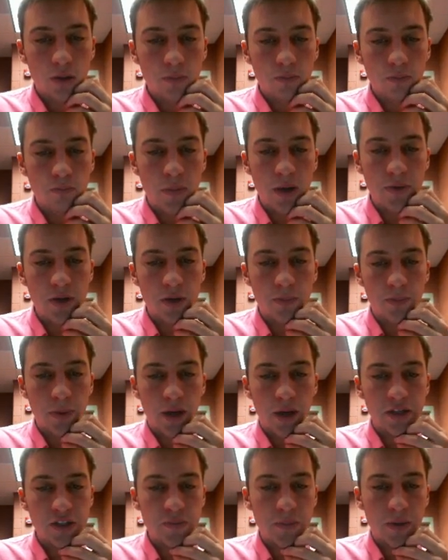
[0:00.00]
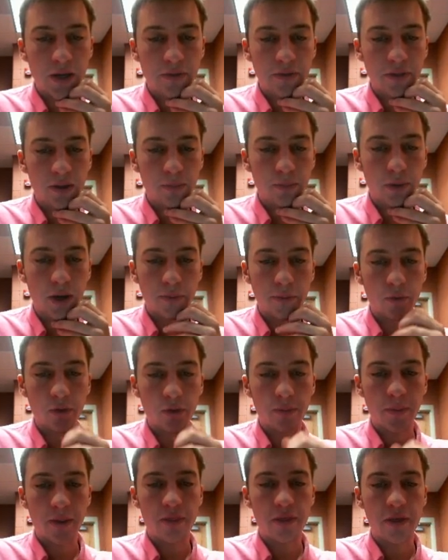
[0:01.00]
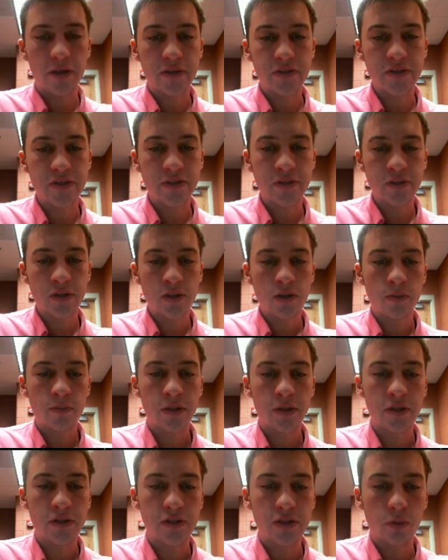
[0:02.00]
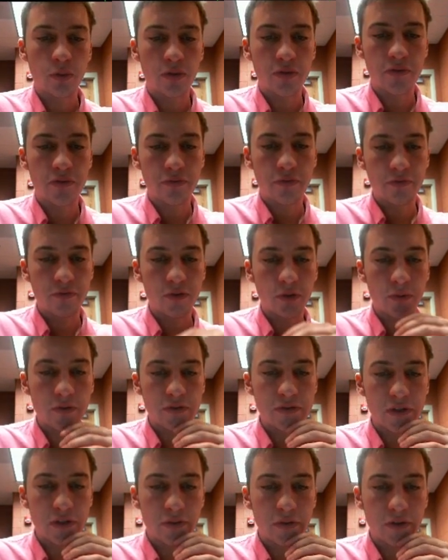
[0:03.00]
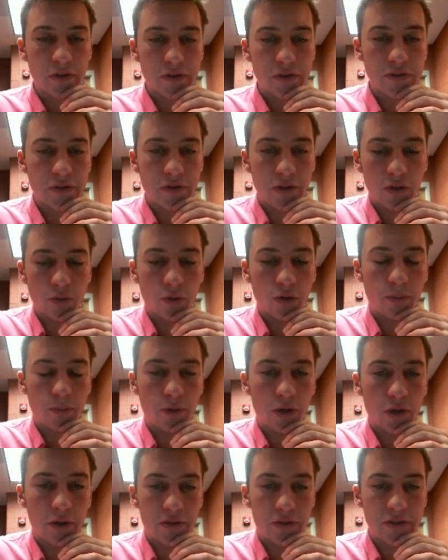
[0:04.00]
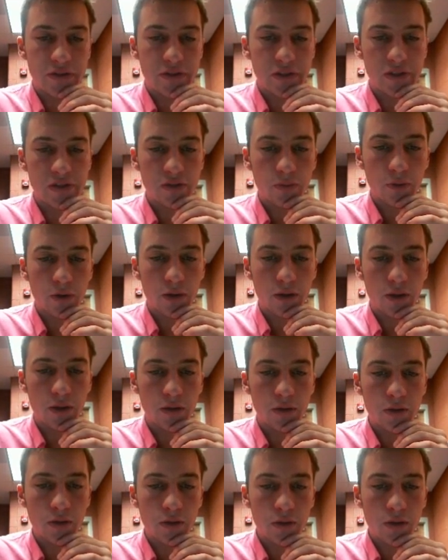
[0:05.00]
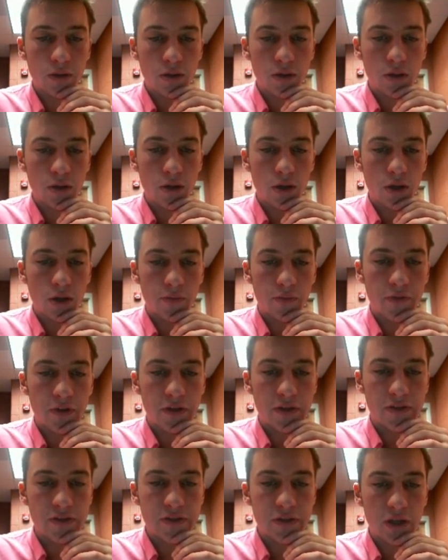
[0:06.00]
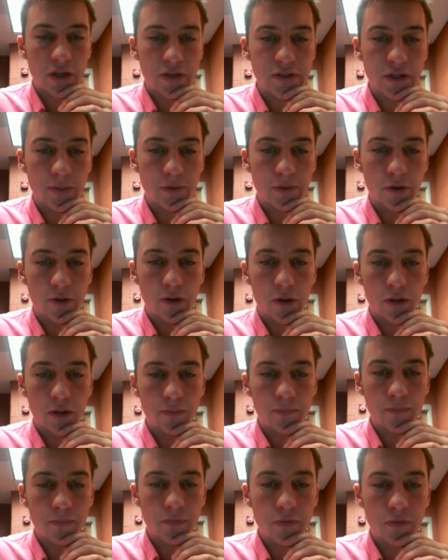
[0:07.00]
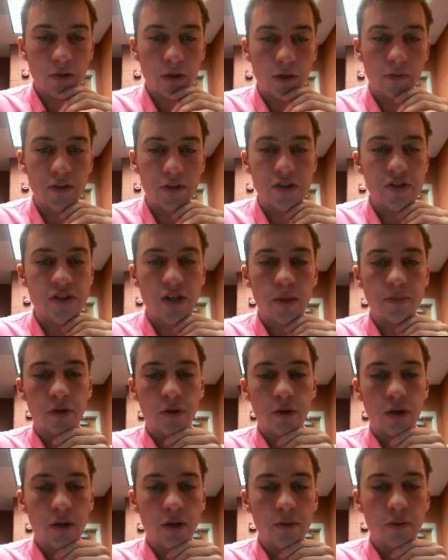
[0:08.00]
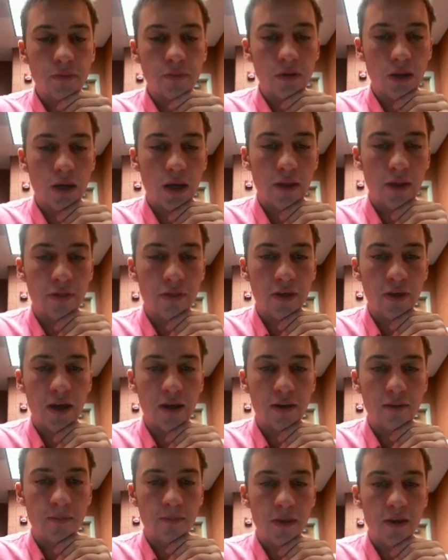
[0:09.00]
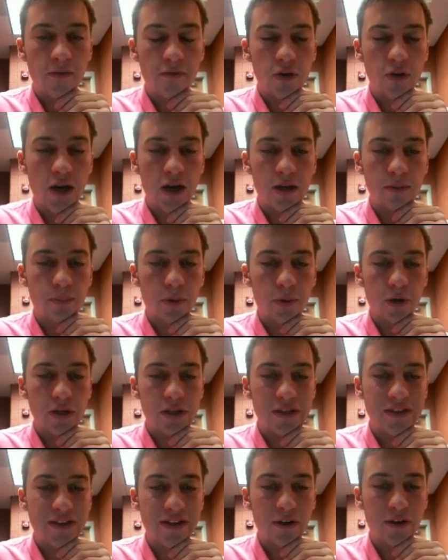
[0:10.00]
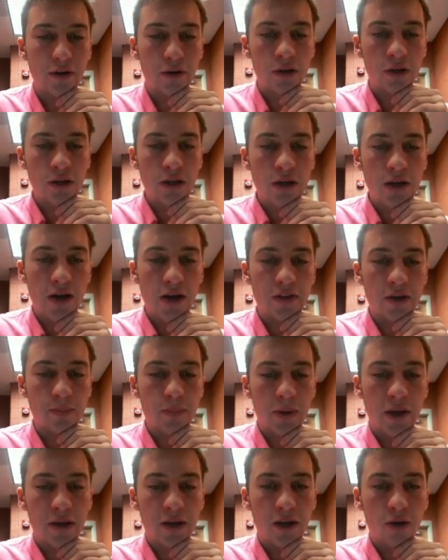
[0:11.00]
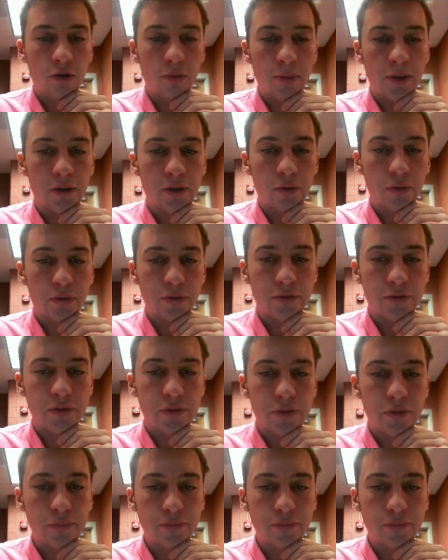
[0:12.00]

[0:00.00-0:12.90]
Maybe your buying spot, I think, probably would have been this because you would have you would have seen this and then you would have bought at the sixty-one eight of this uh, sub degree, of this sub degree, and then if you hadn't bought here, I think buying here would have been golden too.